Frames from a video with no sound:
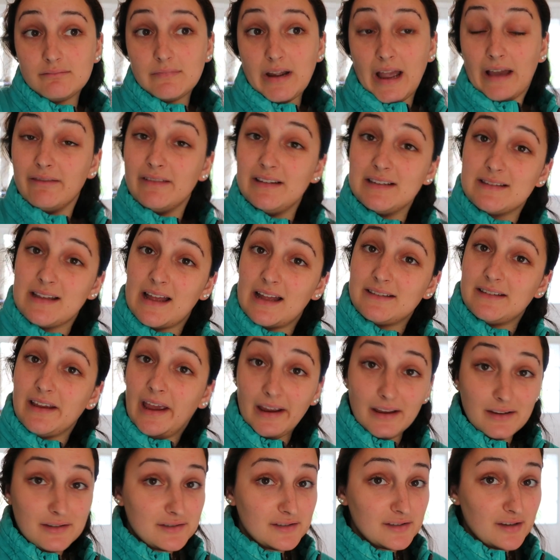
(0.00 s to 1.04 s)
at least that
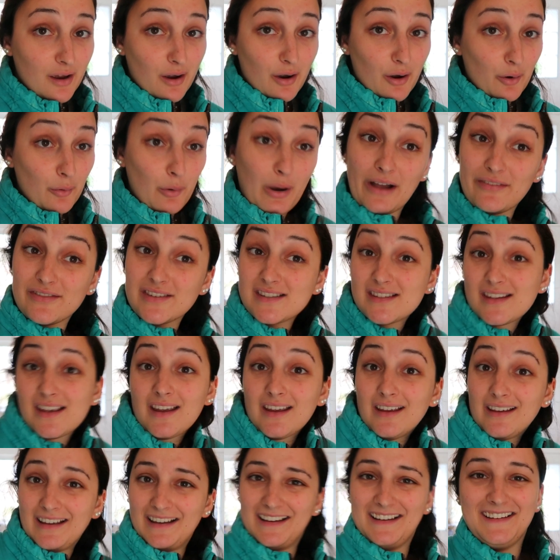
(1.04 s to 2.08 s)
day. So we'll have to
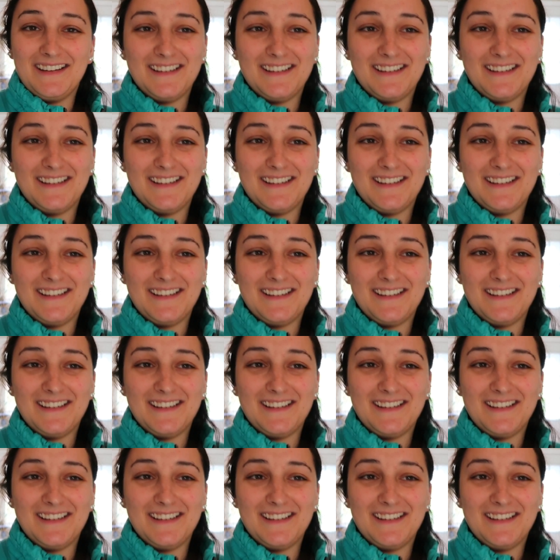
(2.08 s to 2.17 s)
see.